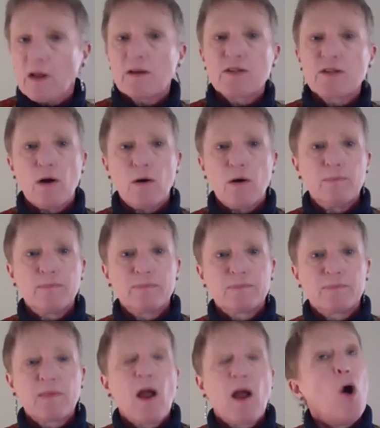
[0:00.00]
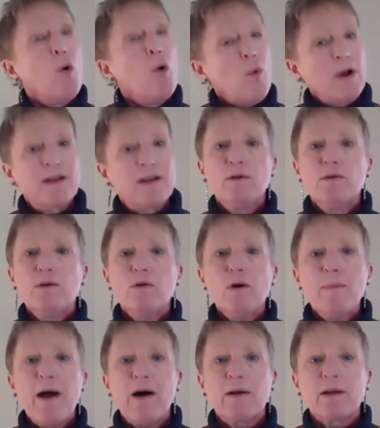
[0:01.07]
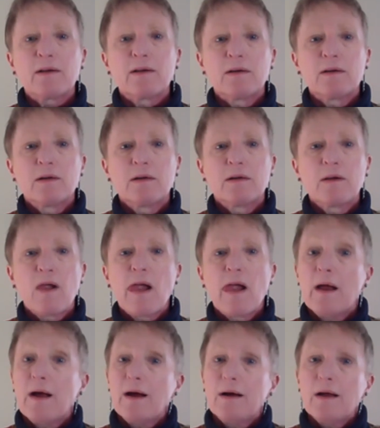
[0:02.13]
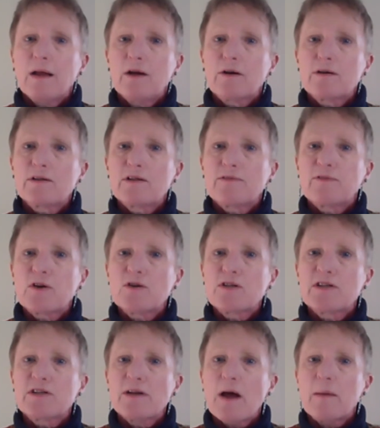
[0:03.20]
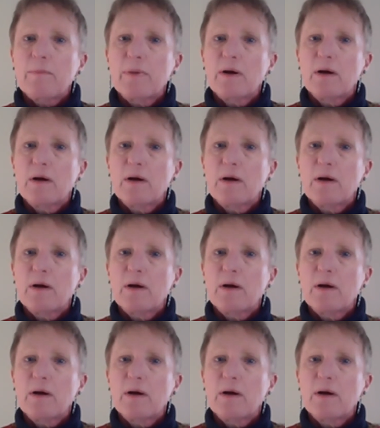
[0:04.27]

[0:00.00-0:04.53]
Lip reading: So, what do you do about it? Here's the first step.